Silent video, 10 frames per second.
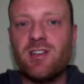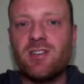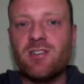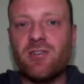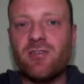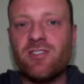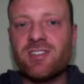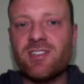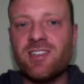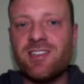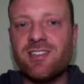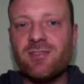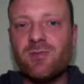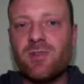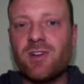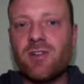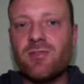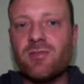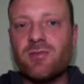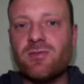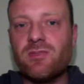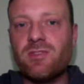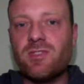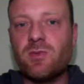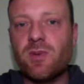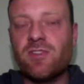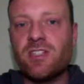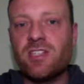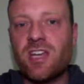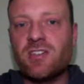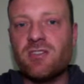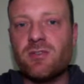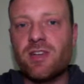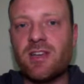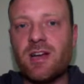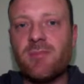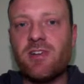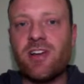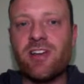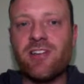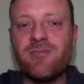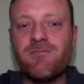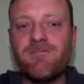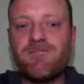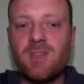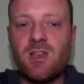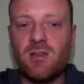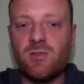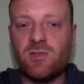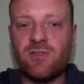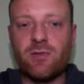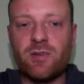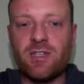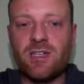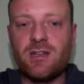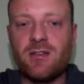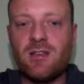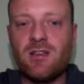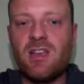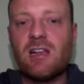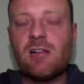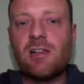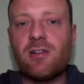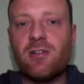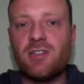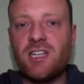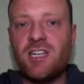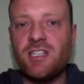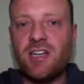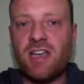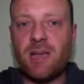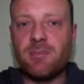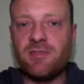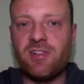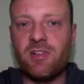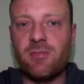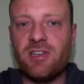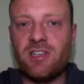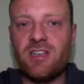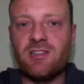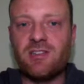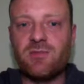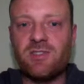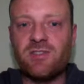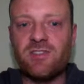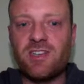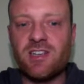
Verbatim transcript: So firstly, you'll want to go to swifteducation.github.io, which I've already done, click on Teaching App Development in Swift,